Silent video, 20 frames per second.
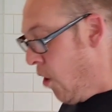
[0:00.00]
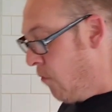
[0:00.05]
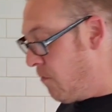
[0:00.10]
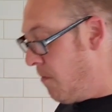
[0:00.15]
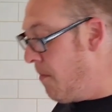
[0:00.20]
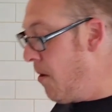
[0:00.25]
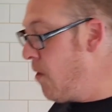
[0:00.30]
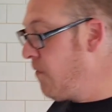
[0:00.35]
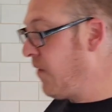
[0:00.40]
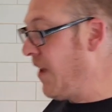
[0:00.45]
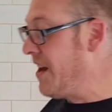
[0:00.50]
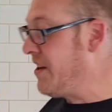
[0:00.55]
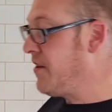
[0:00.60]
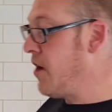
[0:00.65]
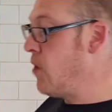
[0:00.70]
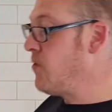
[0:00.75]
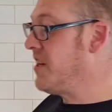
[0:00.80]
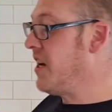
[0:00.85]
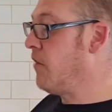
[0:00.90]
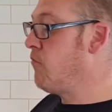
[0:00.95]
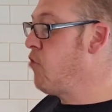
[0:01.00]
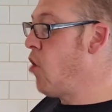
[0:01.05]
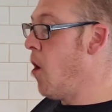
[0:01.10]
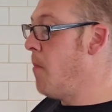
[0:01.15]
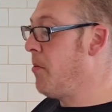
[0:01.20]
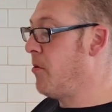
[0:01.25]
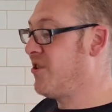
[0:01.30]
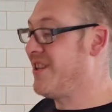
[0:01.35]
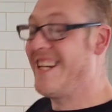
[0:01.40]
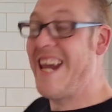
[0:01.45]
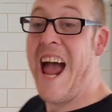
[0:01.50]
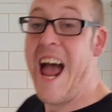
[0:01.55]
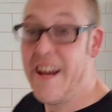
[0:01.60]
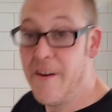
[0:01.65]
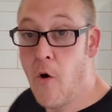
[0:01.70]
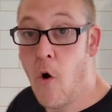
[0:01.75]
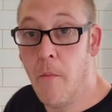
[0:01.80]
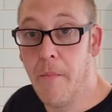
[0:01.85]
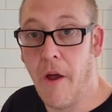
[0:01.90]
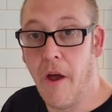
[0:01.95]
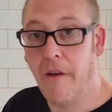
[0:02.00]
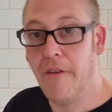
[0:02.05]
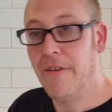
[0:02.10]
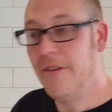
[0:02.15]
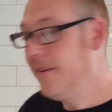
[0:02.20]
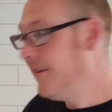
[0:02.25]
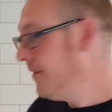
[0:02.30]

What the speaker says: Remove lid using a robust can opener.